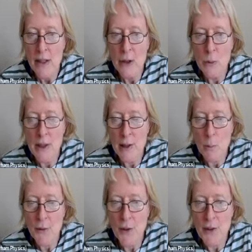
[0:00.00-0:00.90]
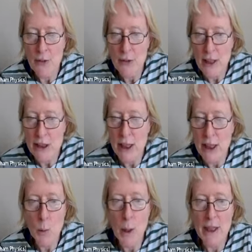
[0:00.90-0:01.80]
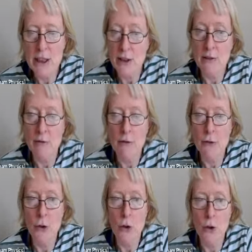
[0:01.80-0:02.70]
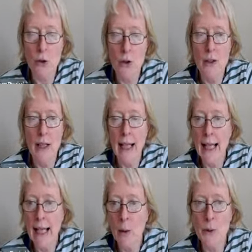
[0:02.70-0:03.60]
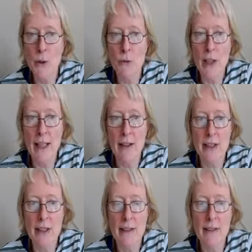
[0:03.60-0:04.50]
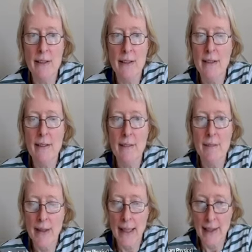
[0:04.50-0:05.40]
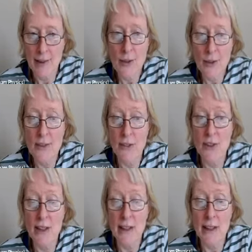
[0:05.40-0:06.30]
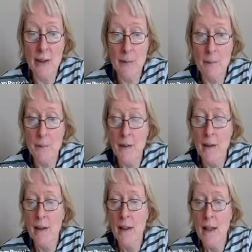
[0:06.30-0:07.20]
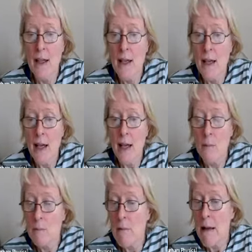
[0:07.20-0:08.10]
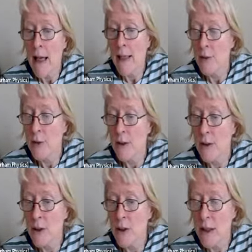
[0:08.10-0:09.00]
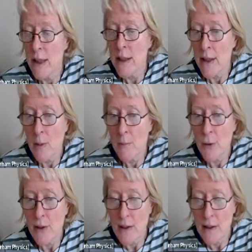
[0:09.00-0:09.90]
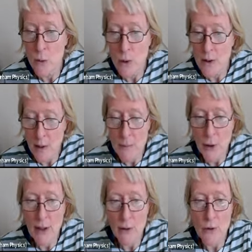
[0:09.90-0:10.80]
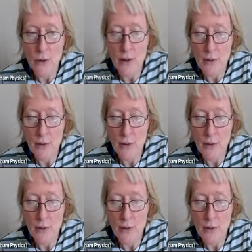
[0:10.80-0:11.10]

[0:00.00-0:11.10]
you end up with a differential equation for how you vary S of t. Um, and it comes, you comes out